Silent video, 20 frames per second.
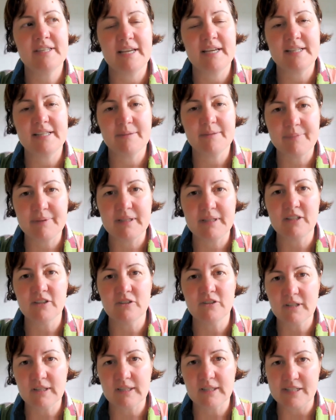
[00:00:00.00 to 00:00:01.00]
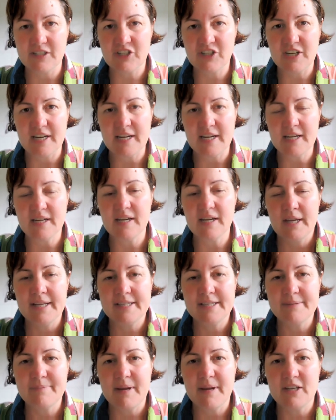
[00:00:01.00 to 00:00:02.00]
it's a little glitchy.
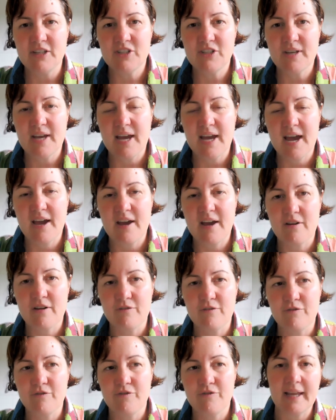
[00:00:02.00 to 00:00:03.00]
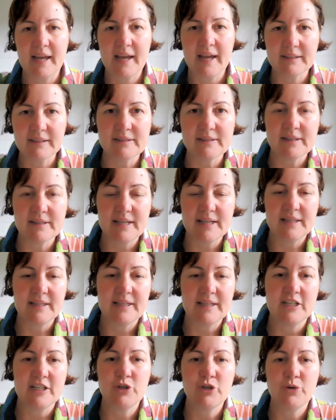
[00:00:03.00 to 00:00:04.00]
It's meant to have Calendly
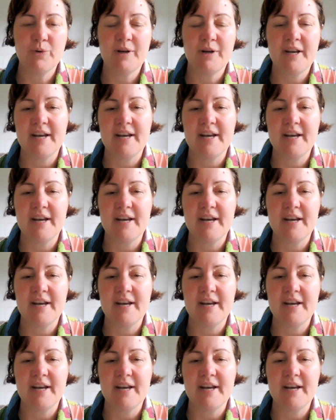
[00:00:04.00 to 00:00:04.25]
linked to it,